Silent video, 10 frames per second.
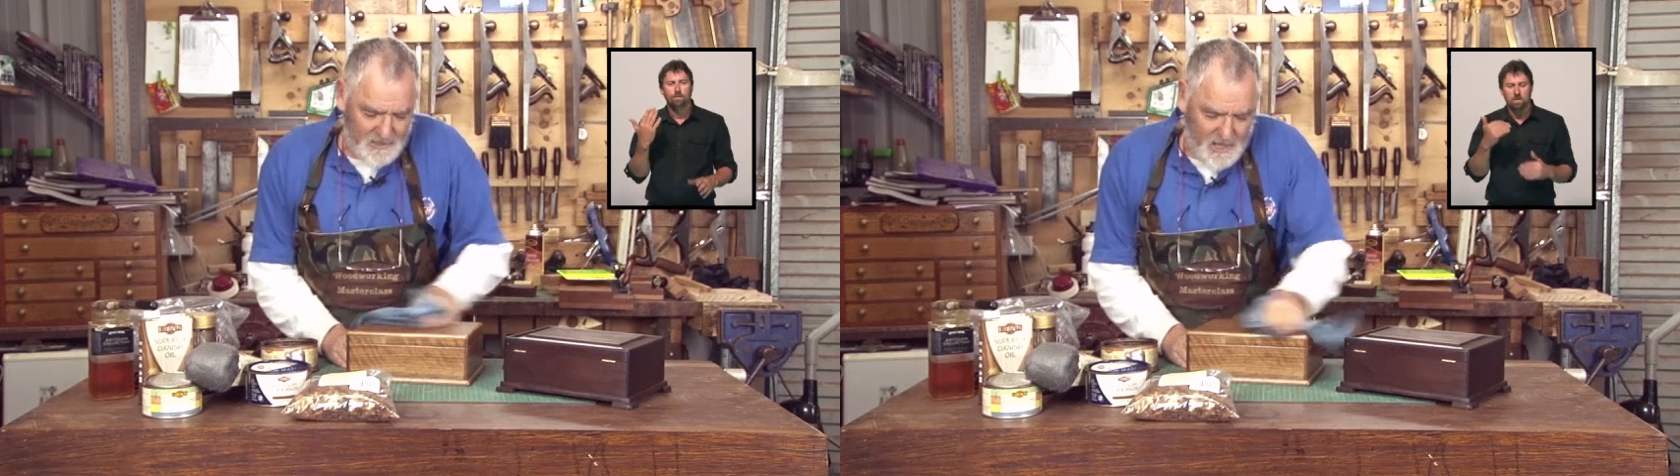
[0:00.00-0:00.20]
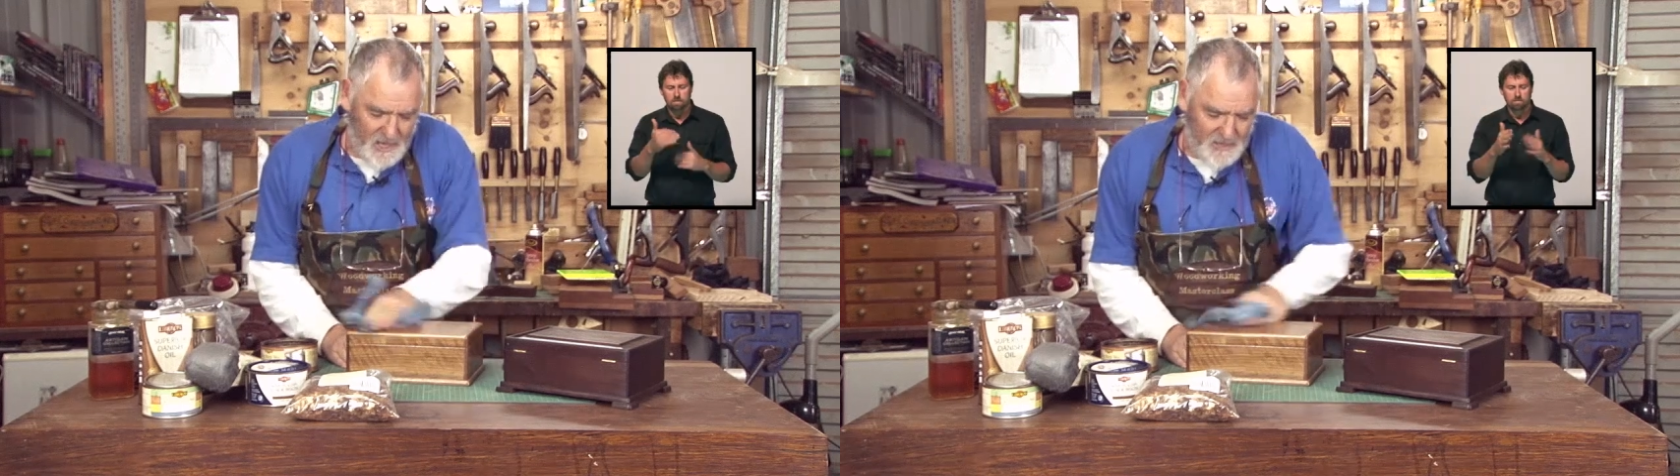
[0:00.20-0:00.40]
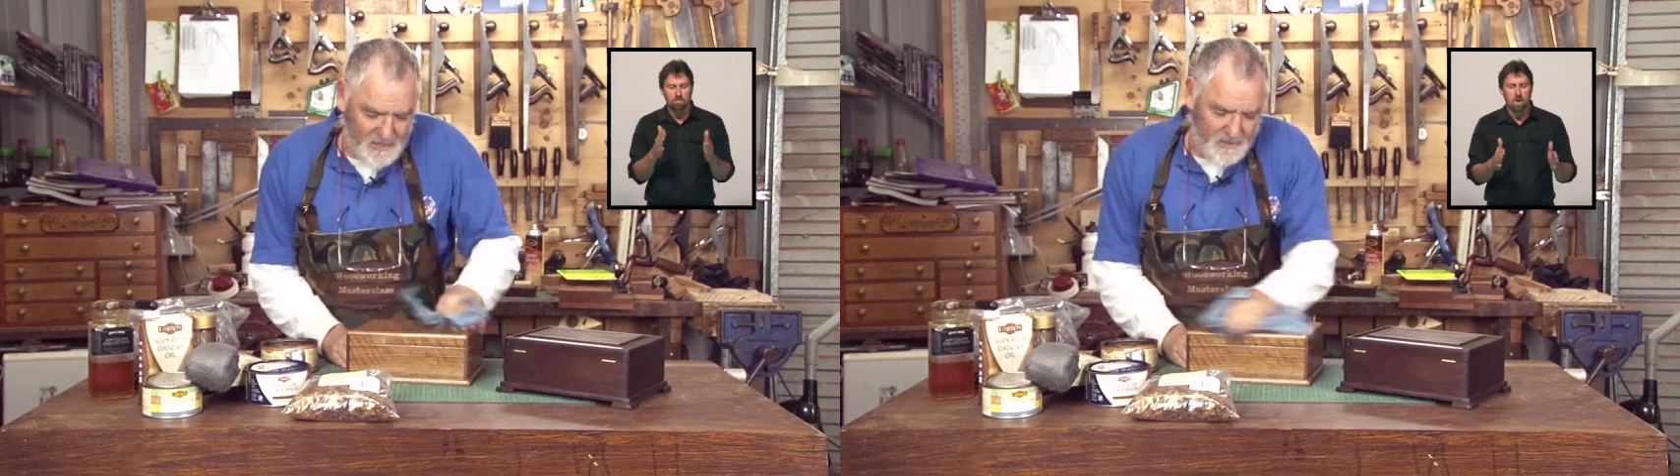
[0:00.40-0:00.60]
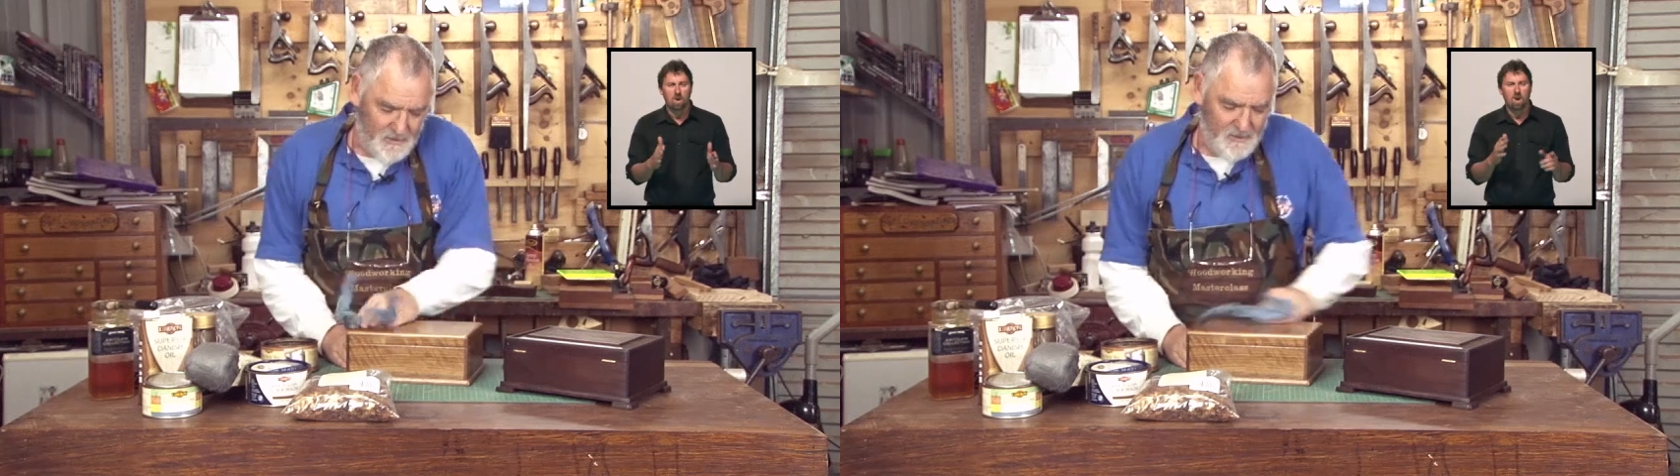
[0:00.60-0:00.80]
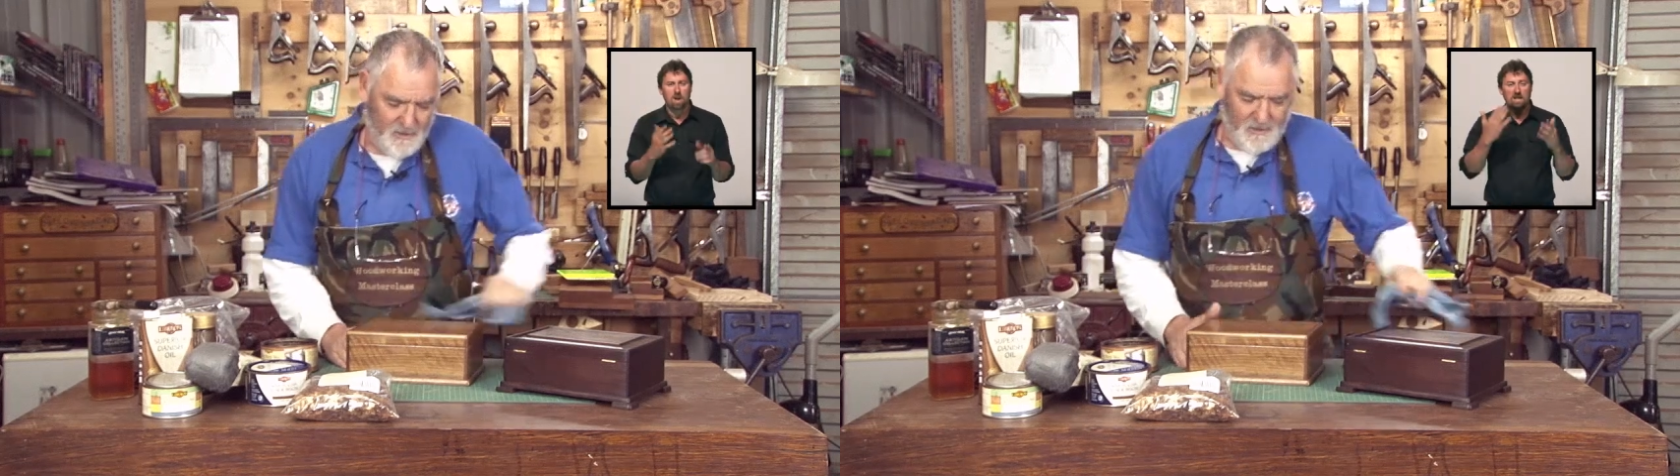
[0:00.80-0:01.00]
darker,
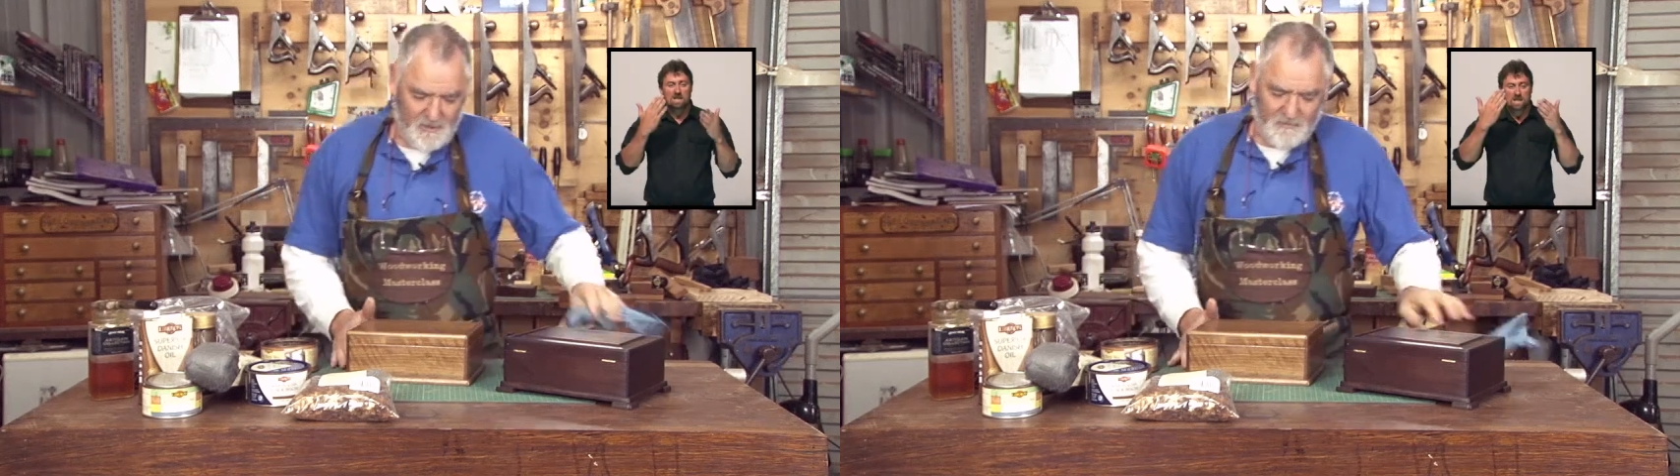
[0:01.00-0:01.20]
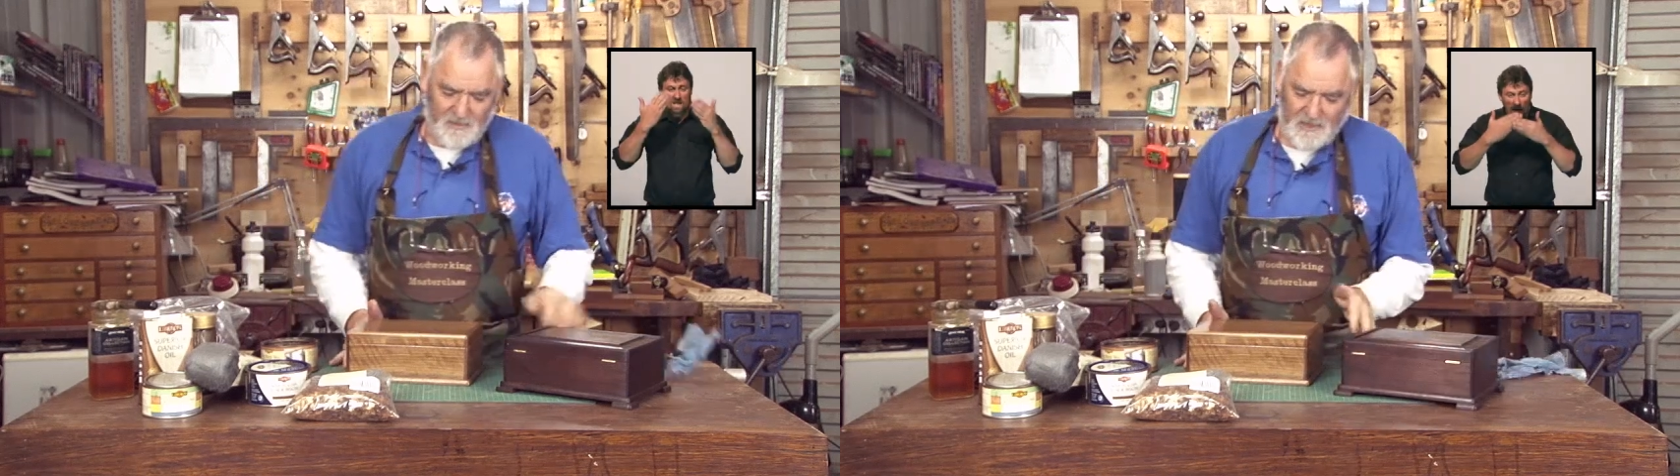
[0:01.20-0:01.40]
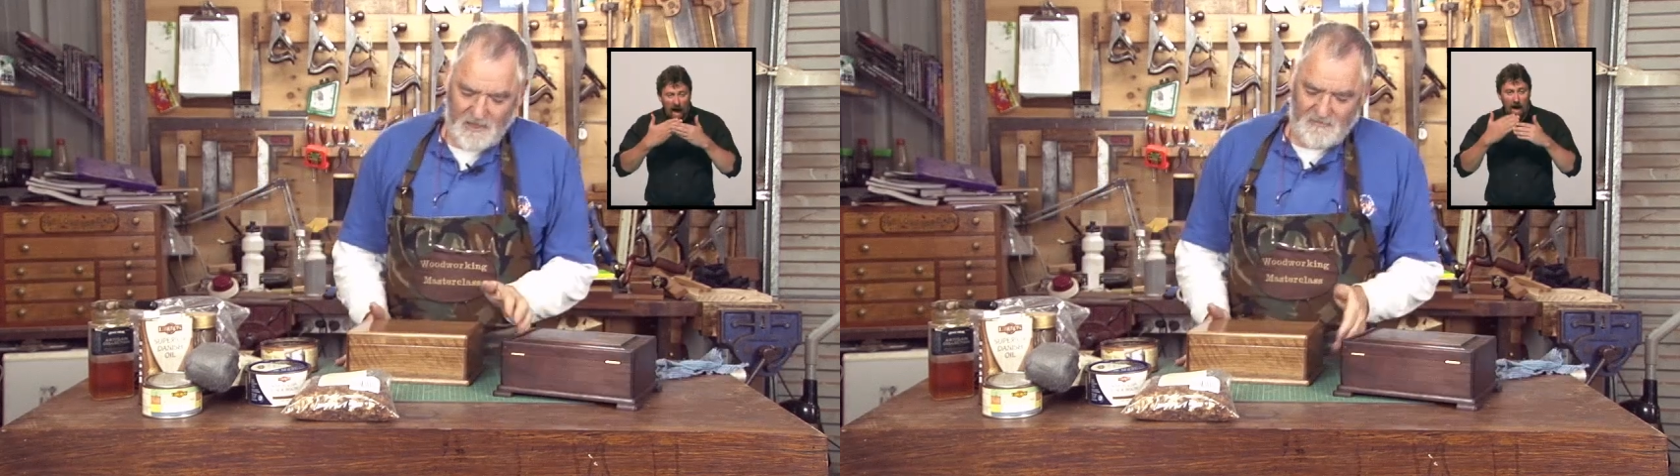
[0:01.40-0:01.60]
but it